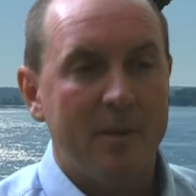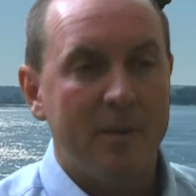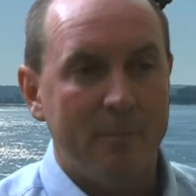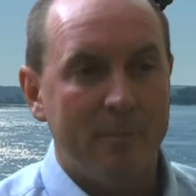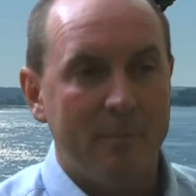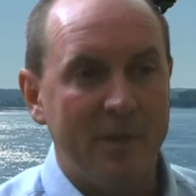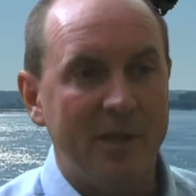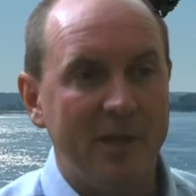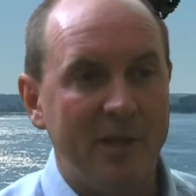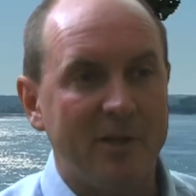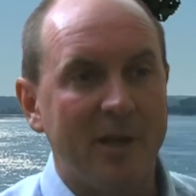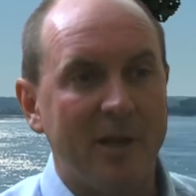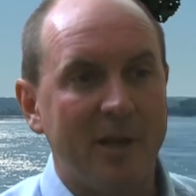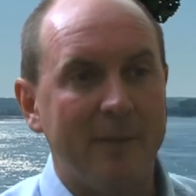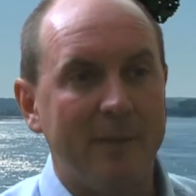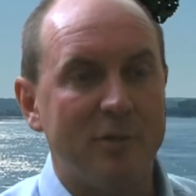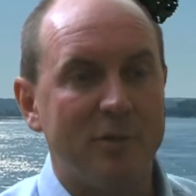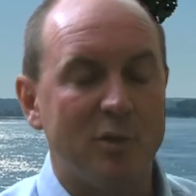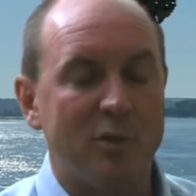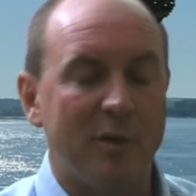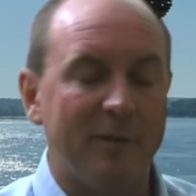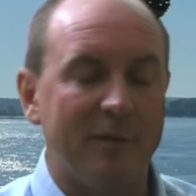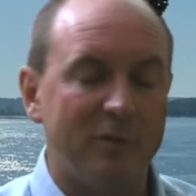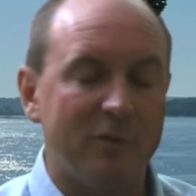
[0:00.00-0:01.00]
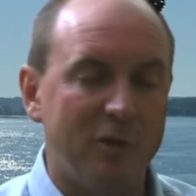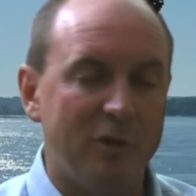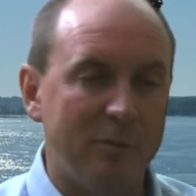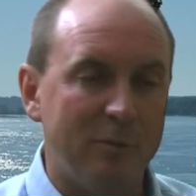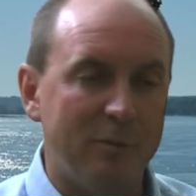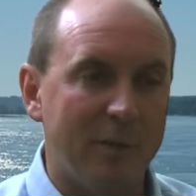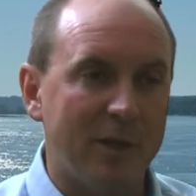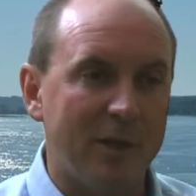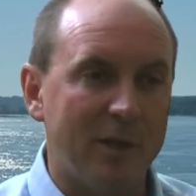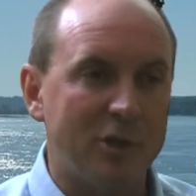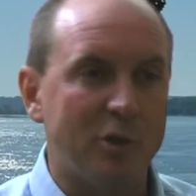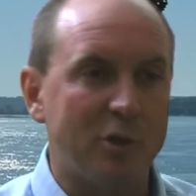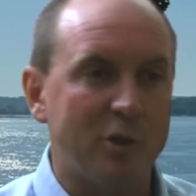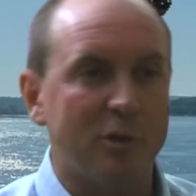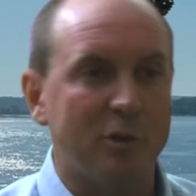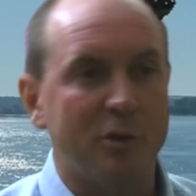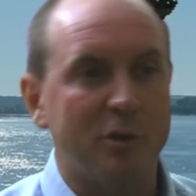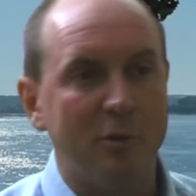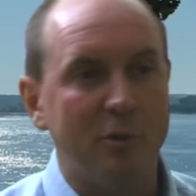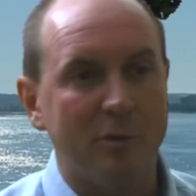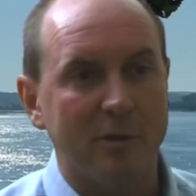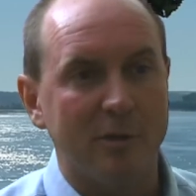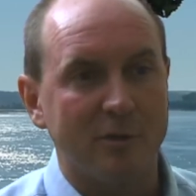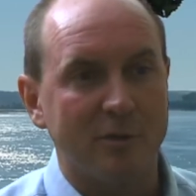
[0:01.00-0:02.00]
Many times you have too much or
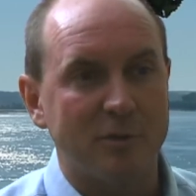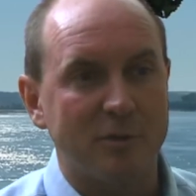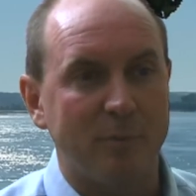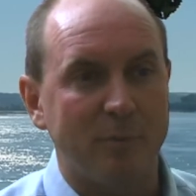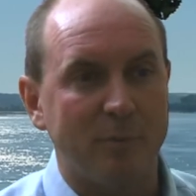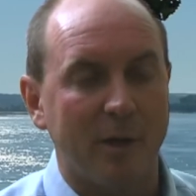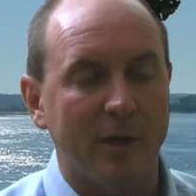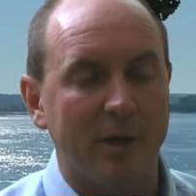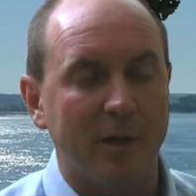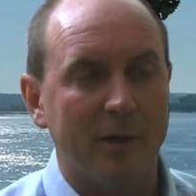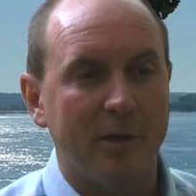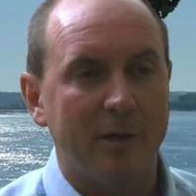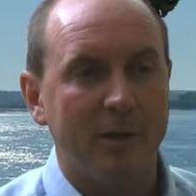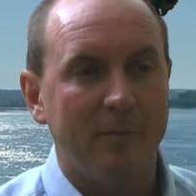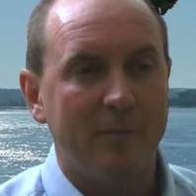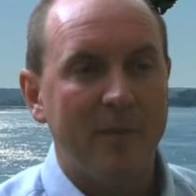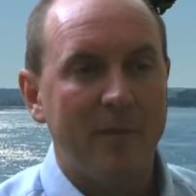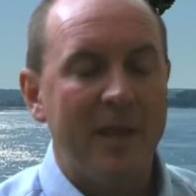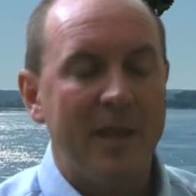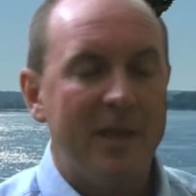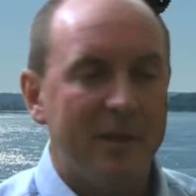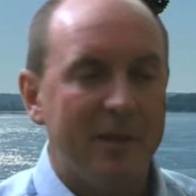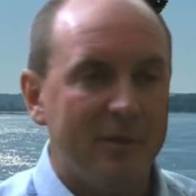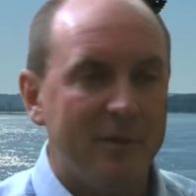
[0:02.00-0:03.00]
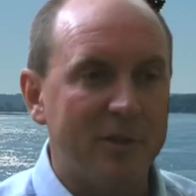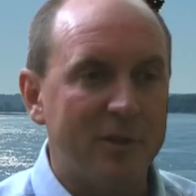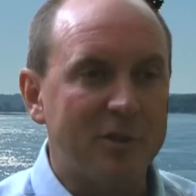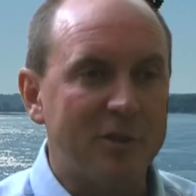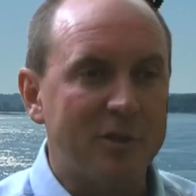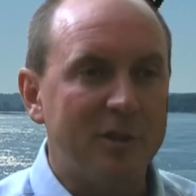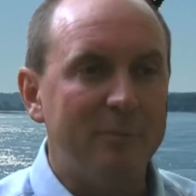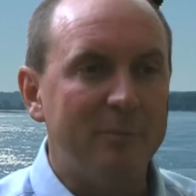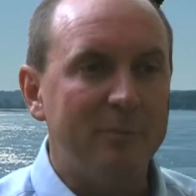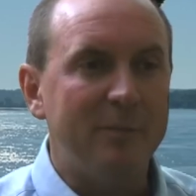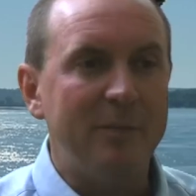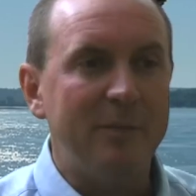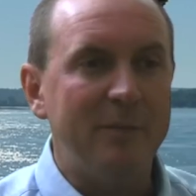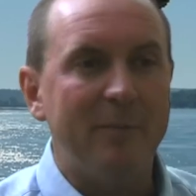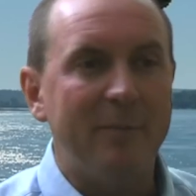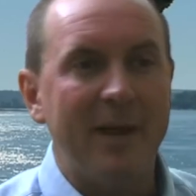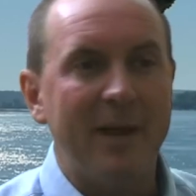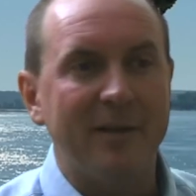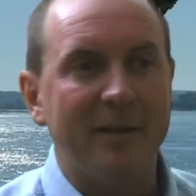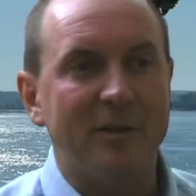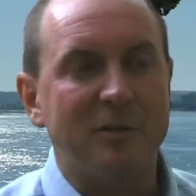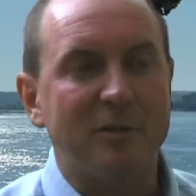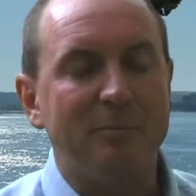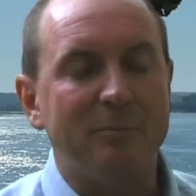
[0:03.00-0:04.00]
too little spark. This can be
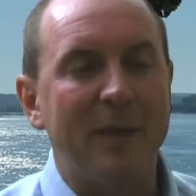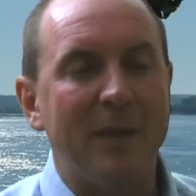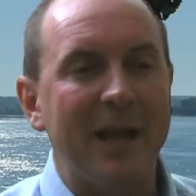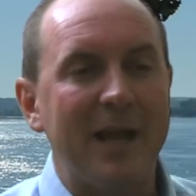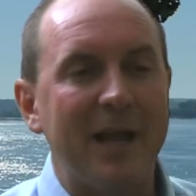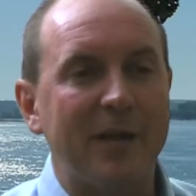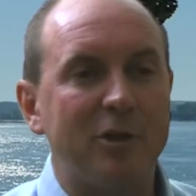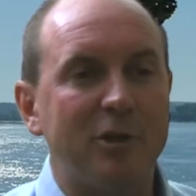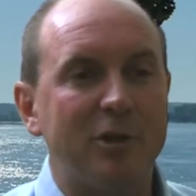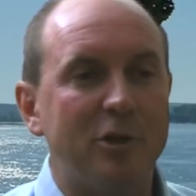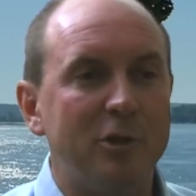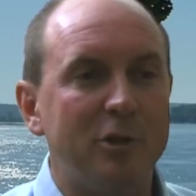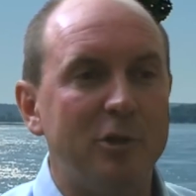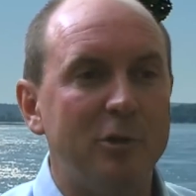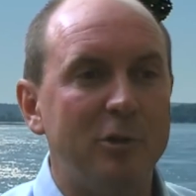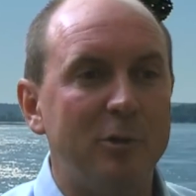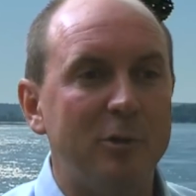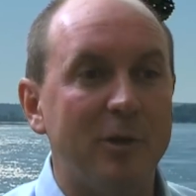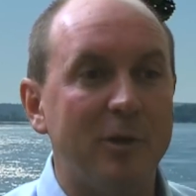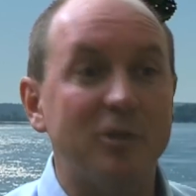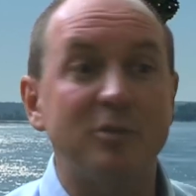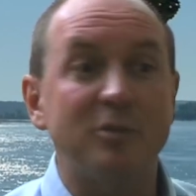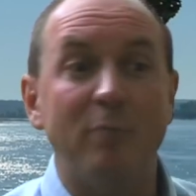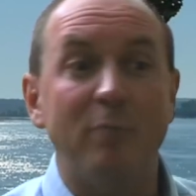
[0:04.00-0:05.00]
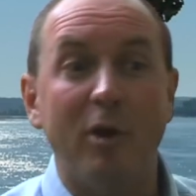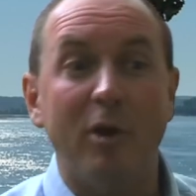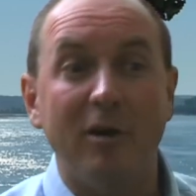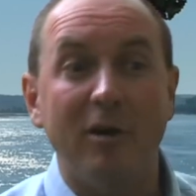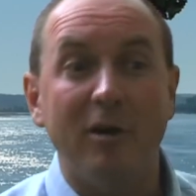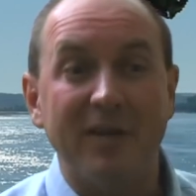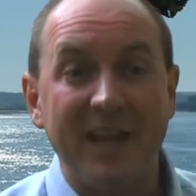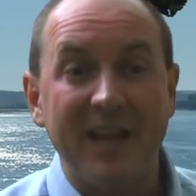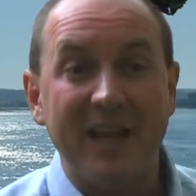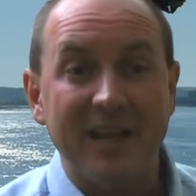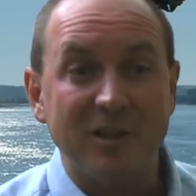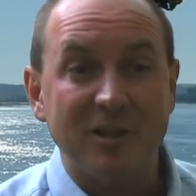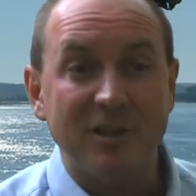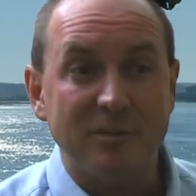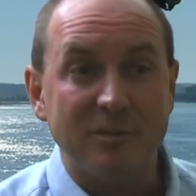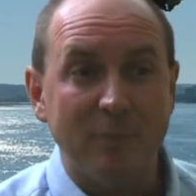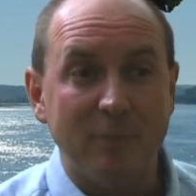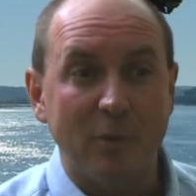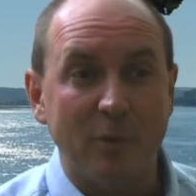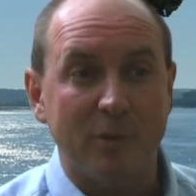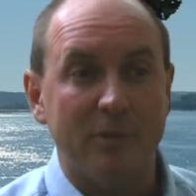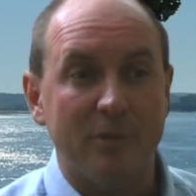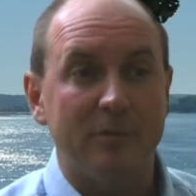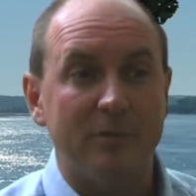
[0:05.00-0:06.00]
balanced back to a small gas
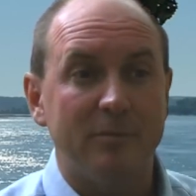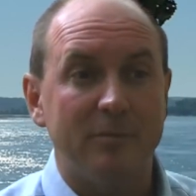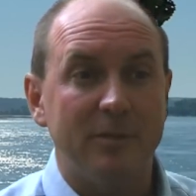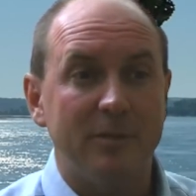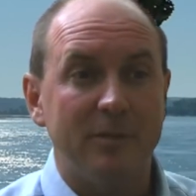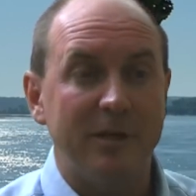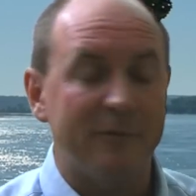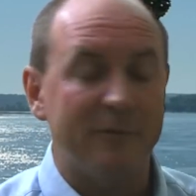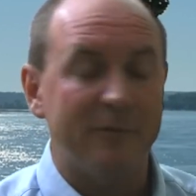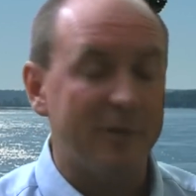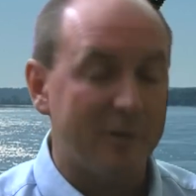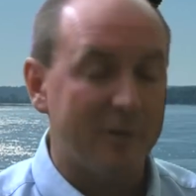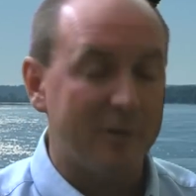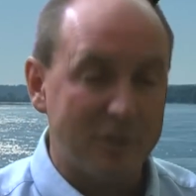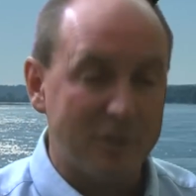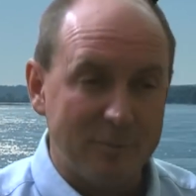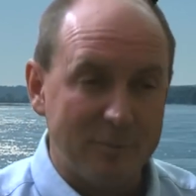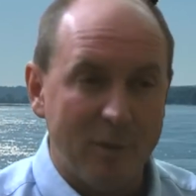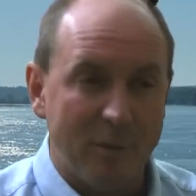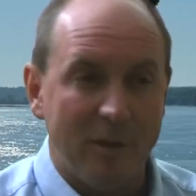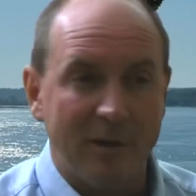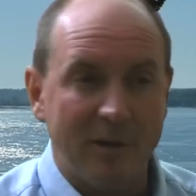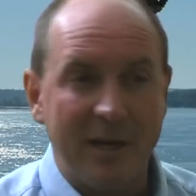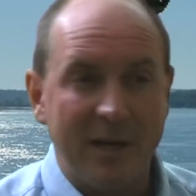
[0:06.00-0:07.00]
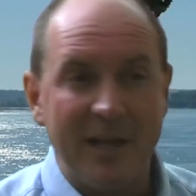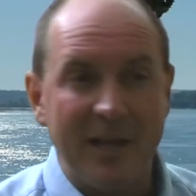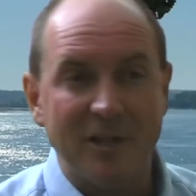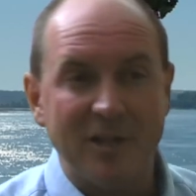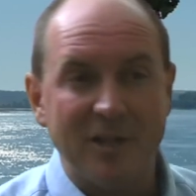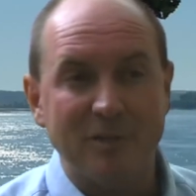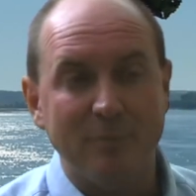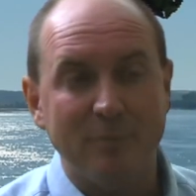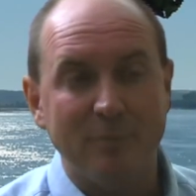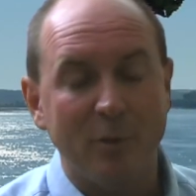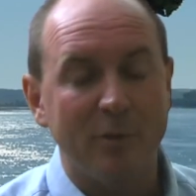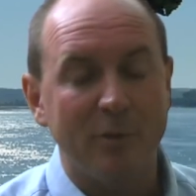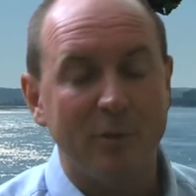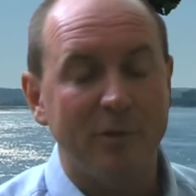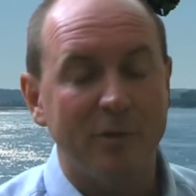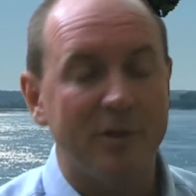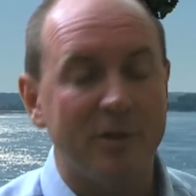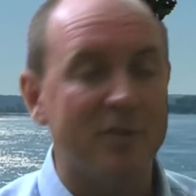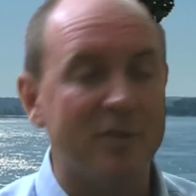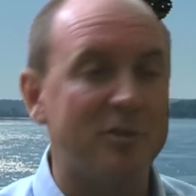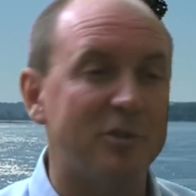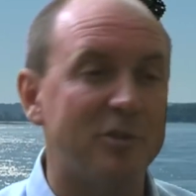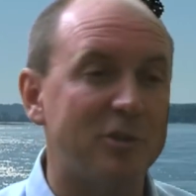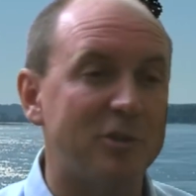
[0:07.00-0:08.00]
motor. If a small gas motor
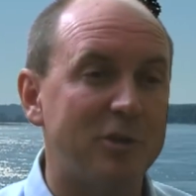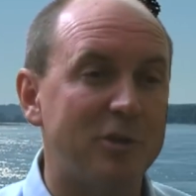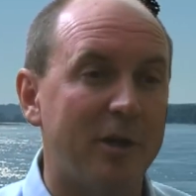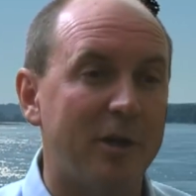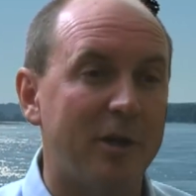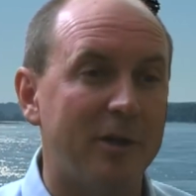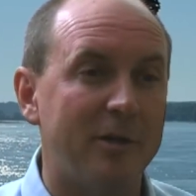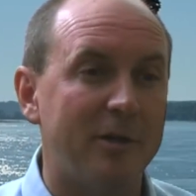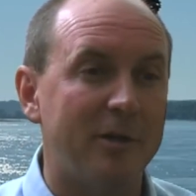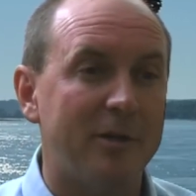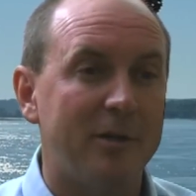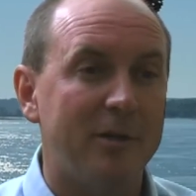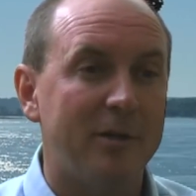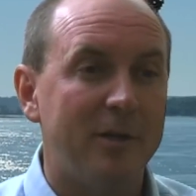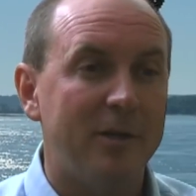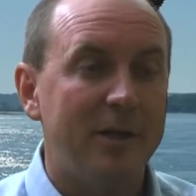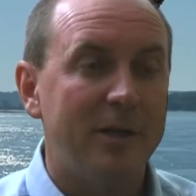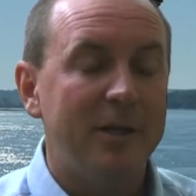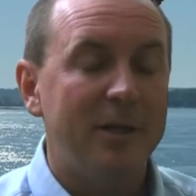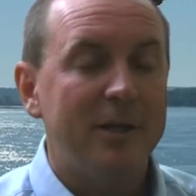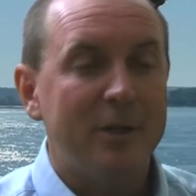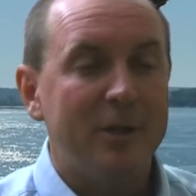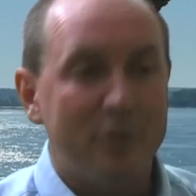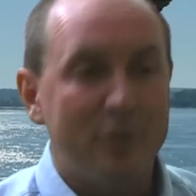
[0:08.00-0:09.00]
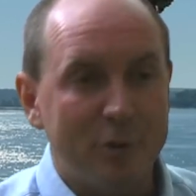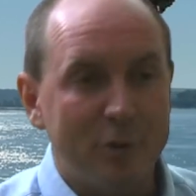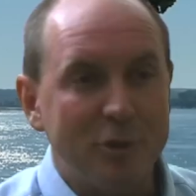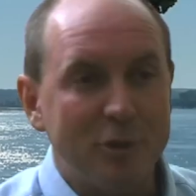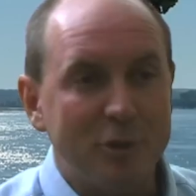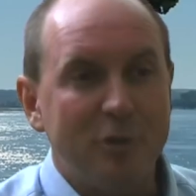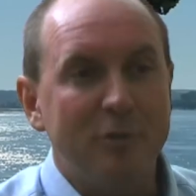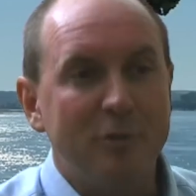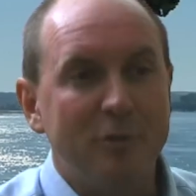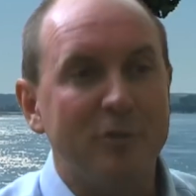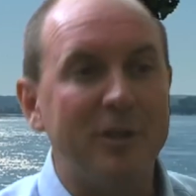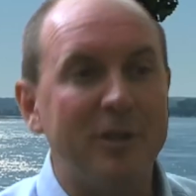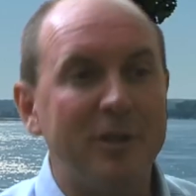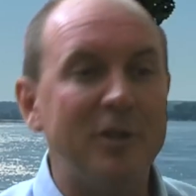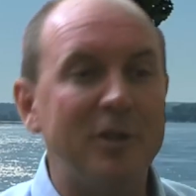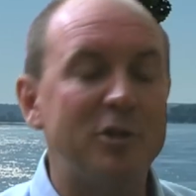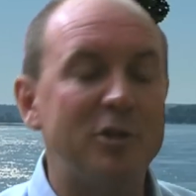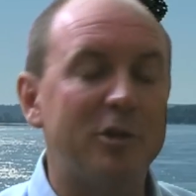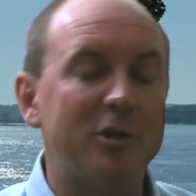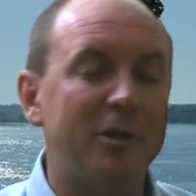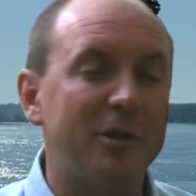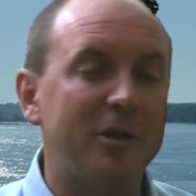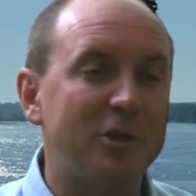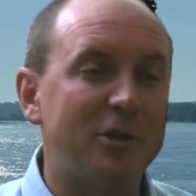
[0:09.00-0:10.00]
doesn't start, there's 2 things
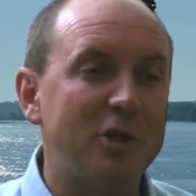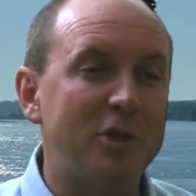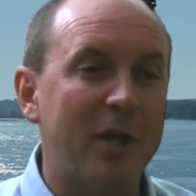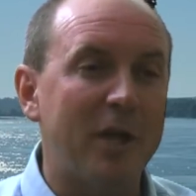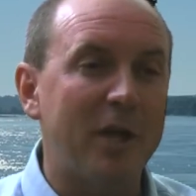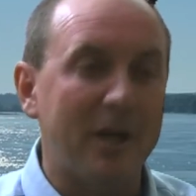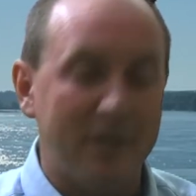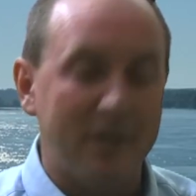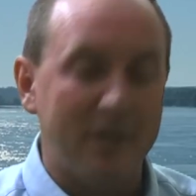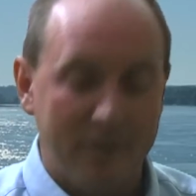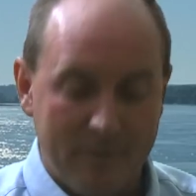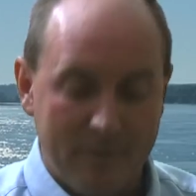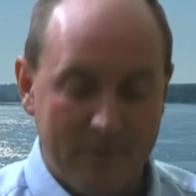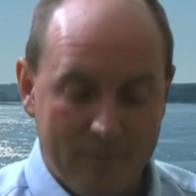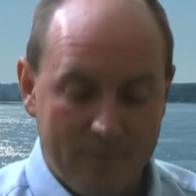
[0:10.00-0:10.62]
you're going to check.